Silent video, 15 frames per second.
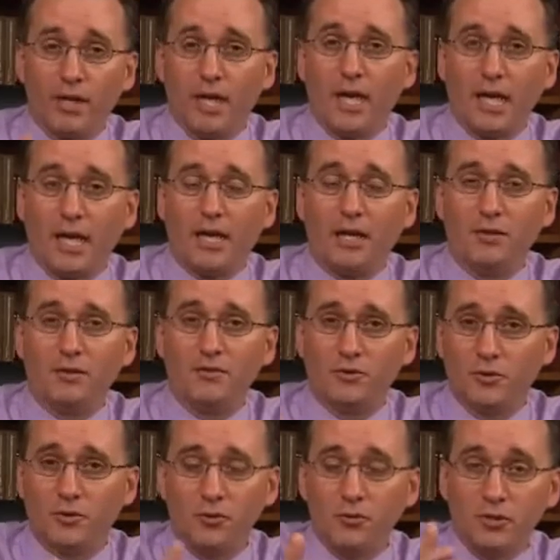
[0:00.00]
day
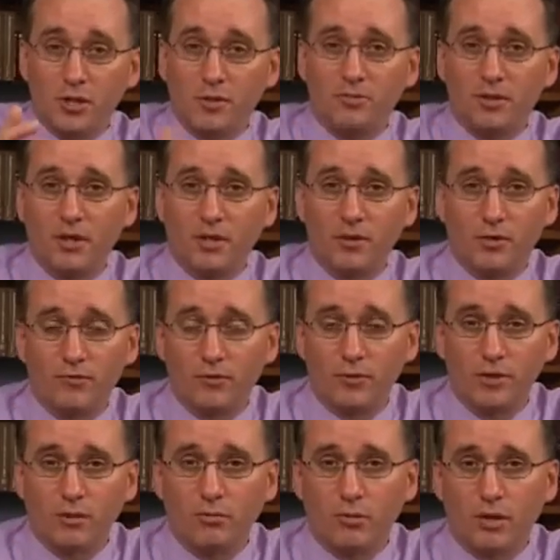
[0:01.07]
to do something good for
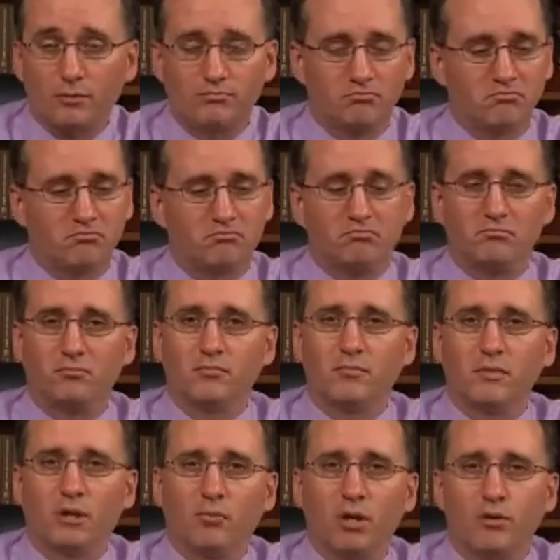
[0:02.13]
someone?
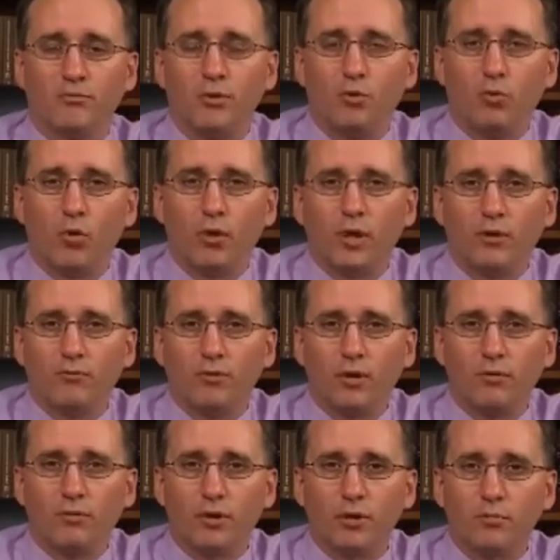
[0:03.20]
Well, if you work in
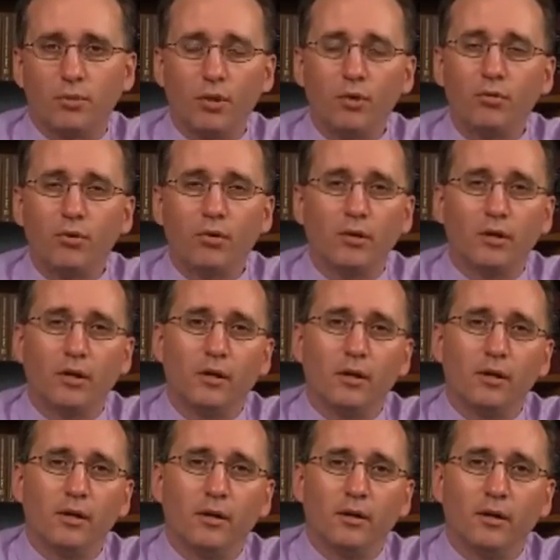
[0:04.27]
front of a computer,
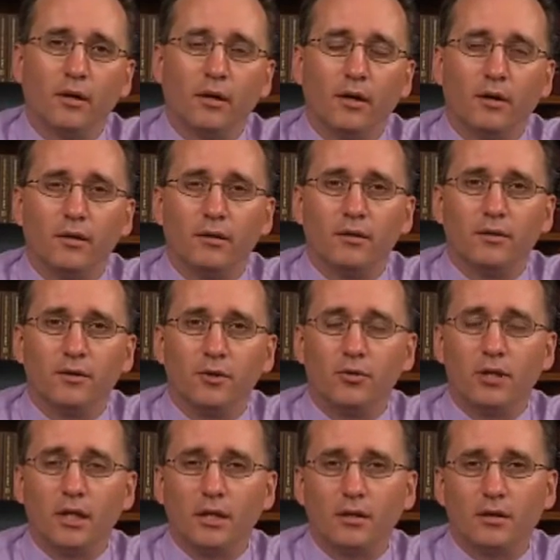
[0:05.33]
you
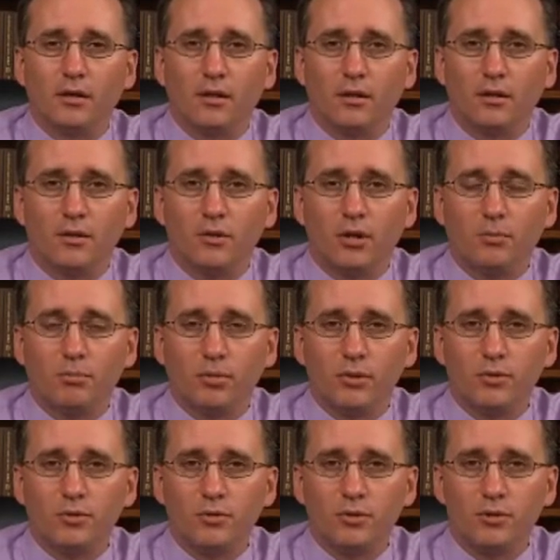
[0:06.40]
can
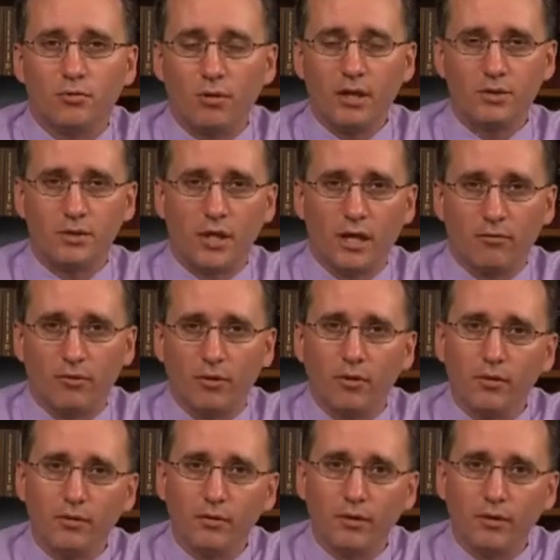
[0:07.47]
put your screensaver